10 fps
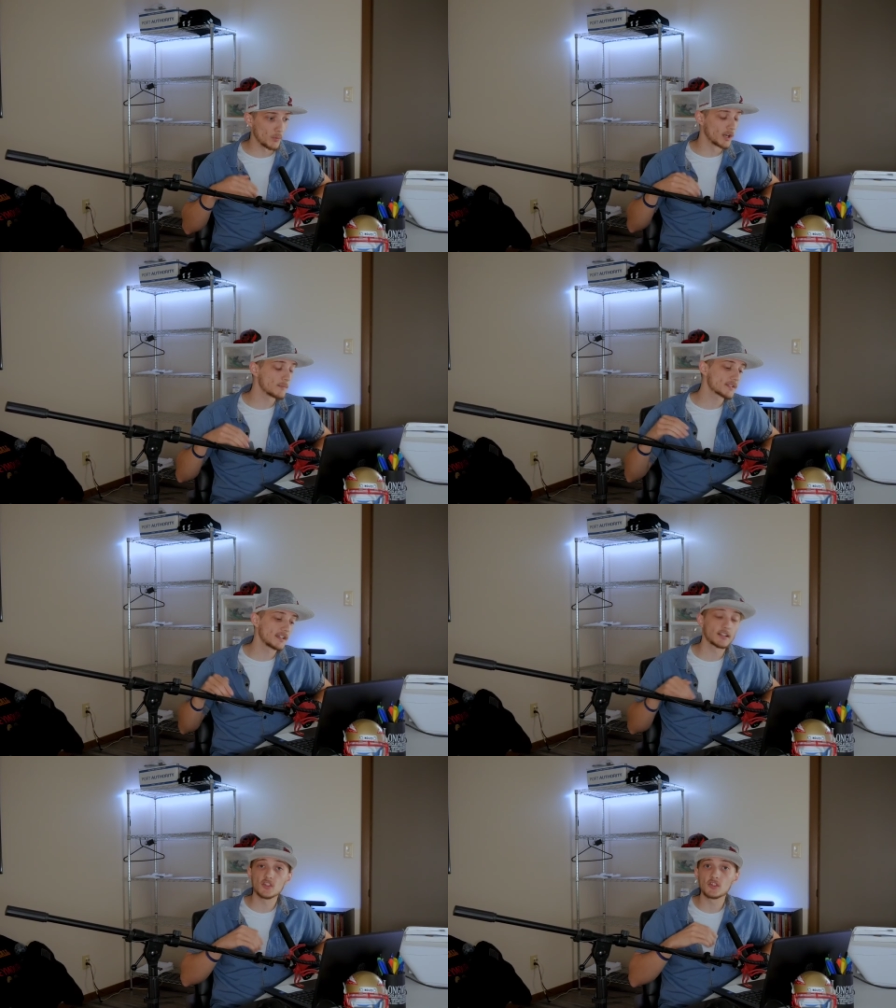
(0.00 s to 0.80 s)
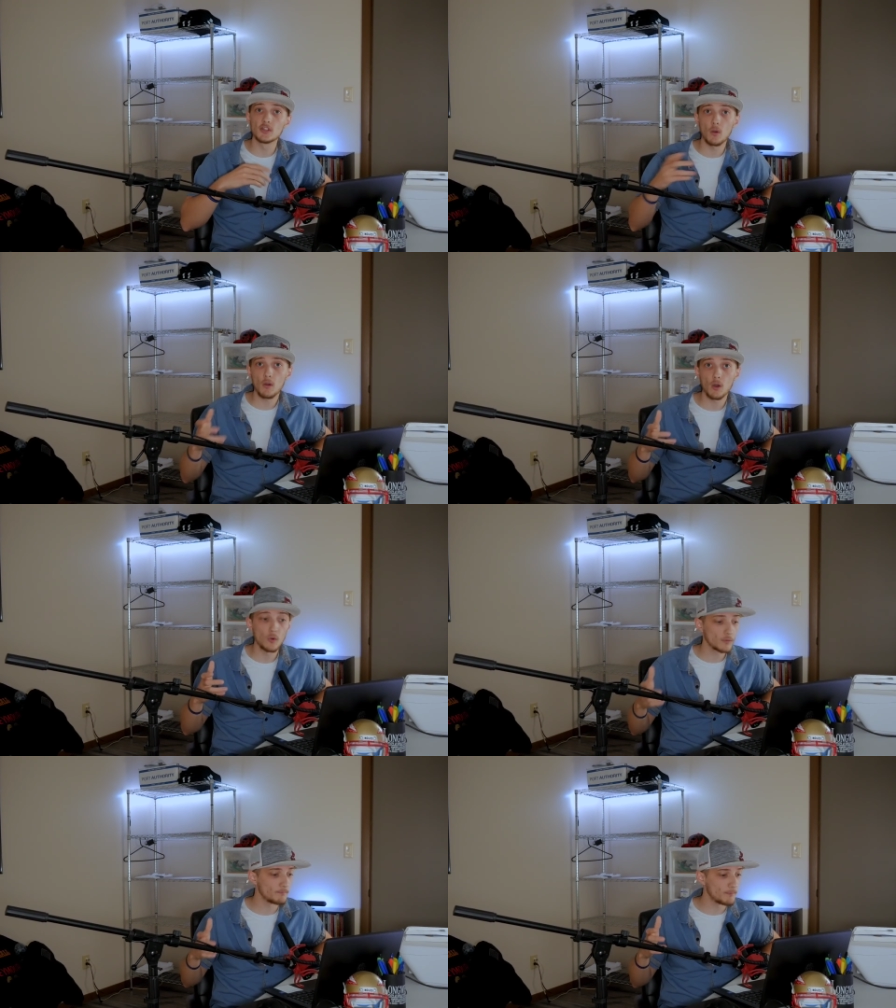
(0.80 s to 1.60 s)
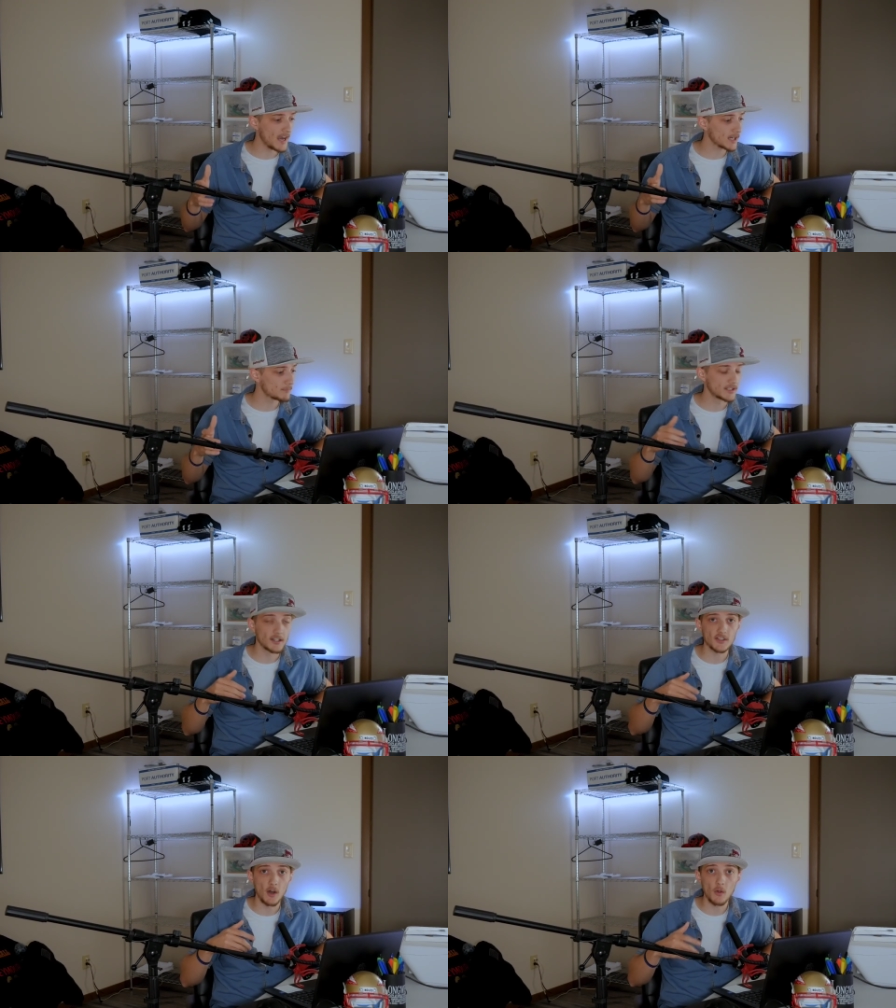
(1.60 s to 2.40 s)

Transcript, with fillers: What I'm saying is don't hold back because